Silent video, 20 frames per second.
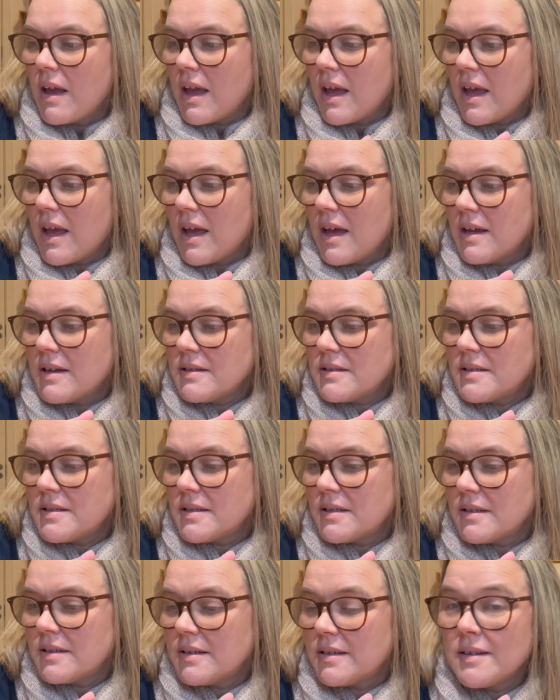And
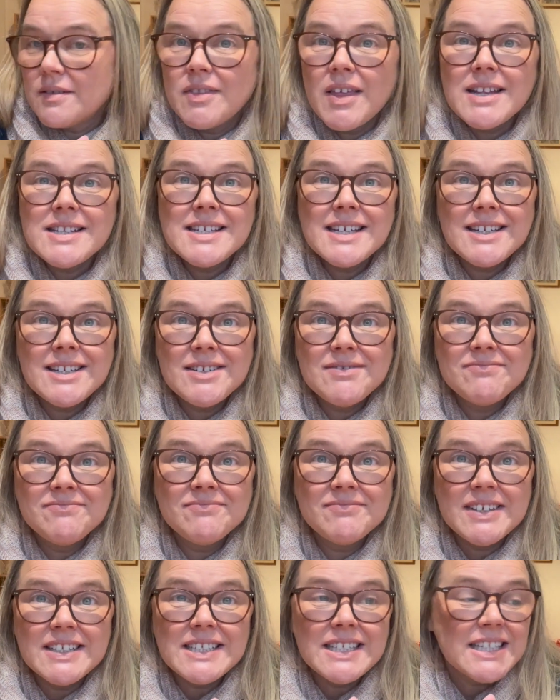that's it.
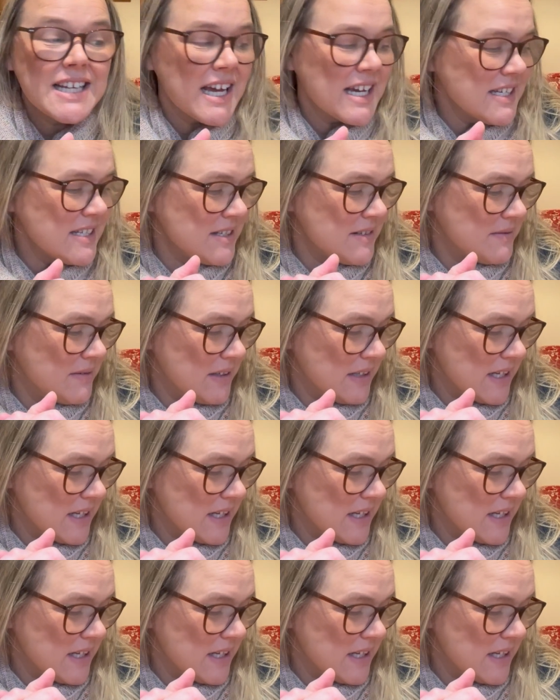That's it, guys.